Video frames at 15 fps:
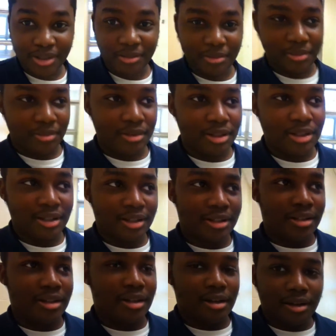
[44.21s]
Jared Hammer
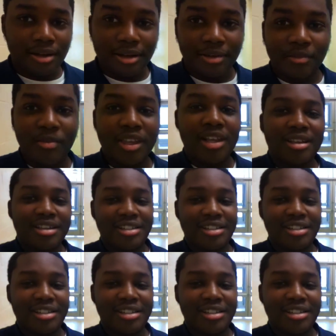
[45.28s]
45 versus.